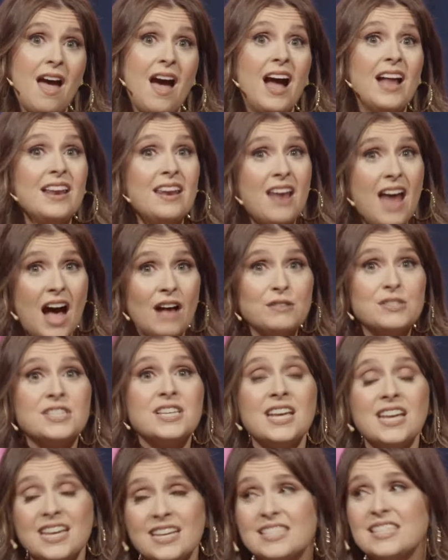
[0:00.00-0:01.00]

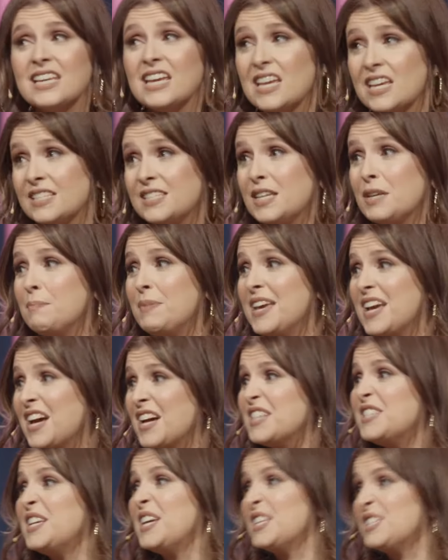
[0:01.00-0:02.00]
Announcing is easy
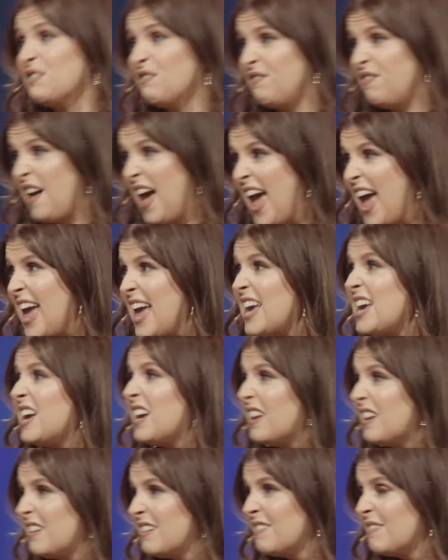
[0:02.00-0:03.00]
because it's
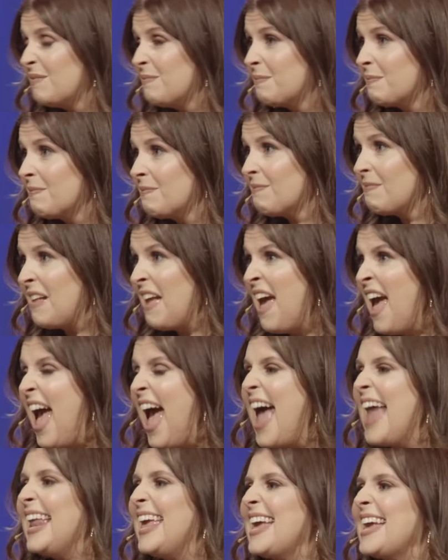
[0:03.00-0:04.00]
vague.
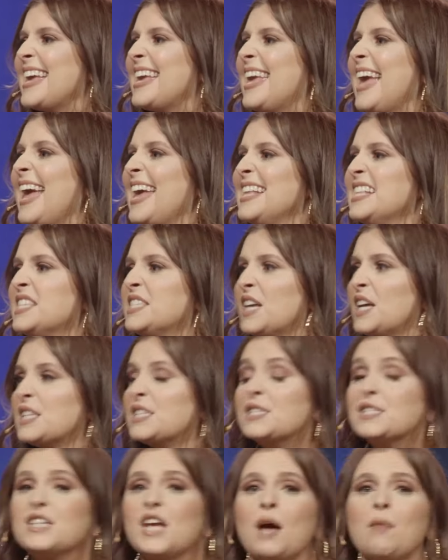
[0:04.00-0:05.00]
And it gains
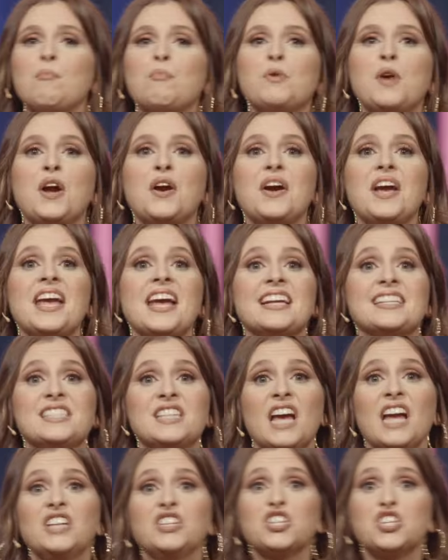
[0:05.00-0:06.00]
us temporary
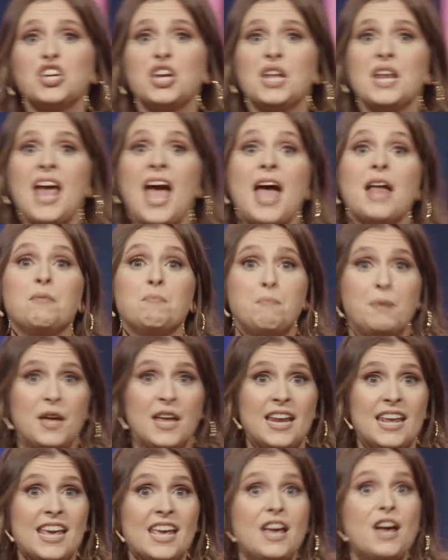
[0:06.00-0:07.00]
attention and
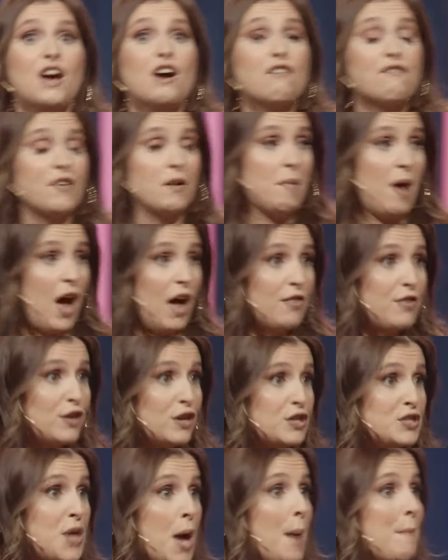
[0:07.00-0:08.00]
pity from
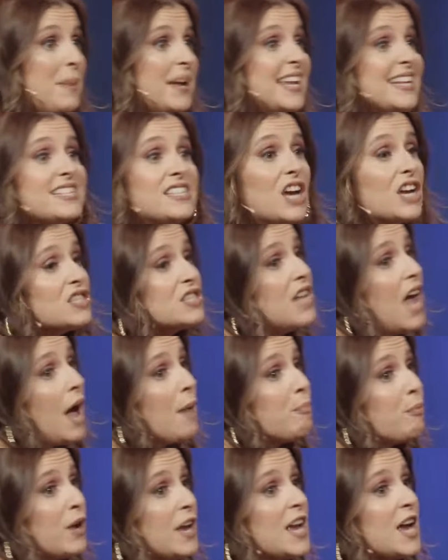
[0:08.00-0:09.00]
others, but it does
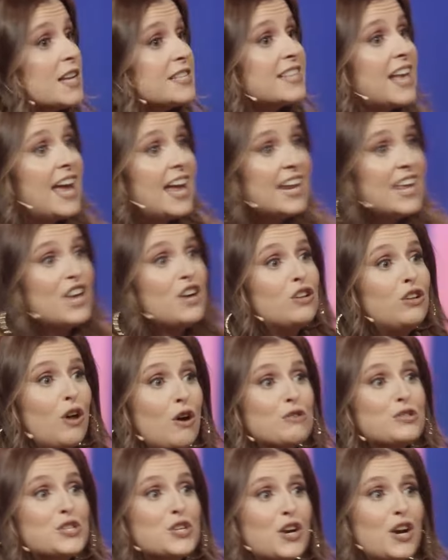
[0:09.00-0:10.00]
not bring us any
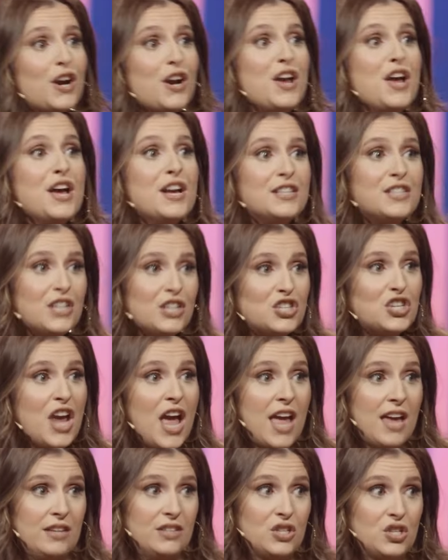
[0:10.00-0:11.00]
closer to
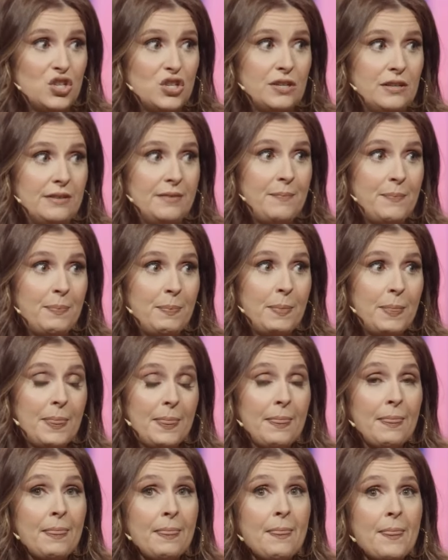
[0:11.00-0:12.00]
change.
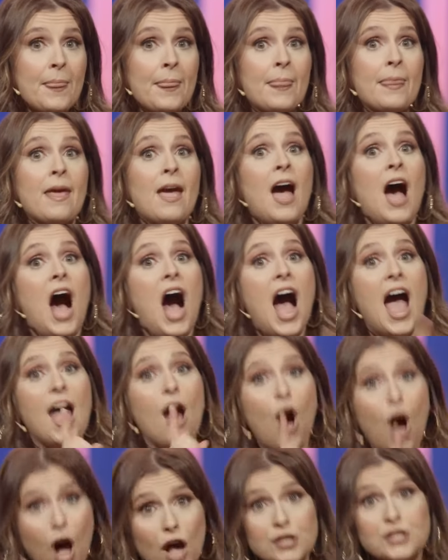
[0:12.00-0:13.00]
I
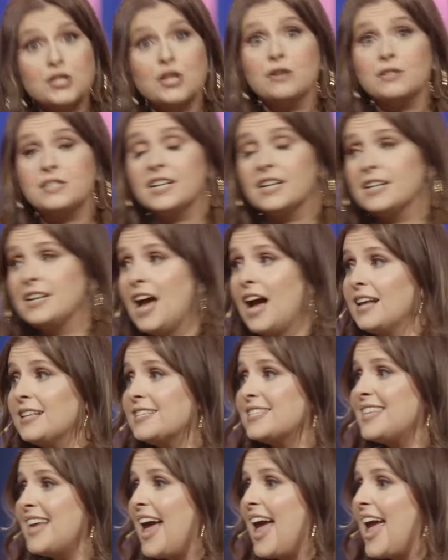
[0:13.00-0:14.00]
also did not
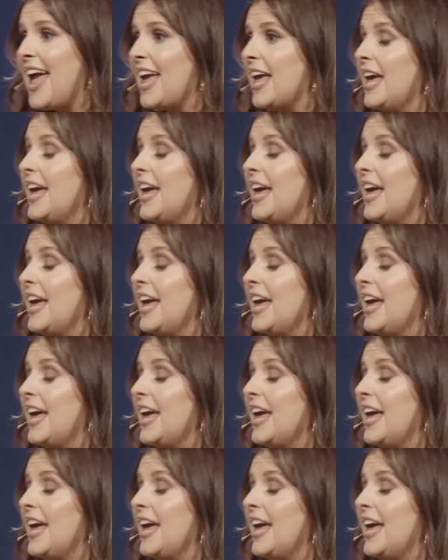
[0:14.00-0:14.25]
say